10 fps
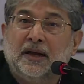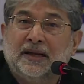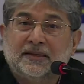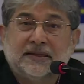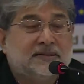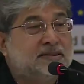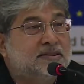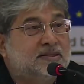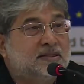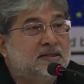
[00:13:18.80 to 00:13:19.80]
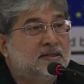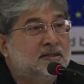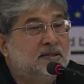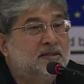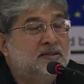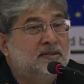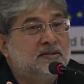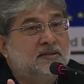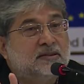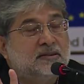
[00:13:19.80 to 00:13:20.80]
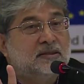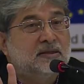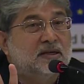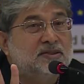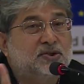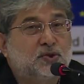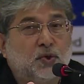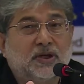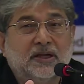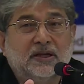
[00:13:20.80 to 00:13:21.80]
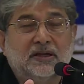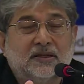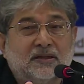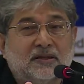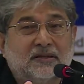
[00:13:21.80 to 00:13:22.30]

It is a story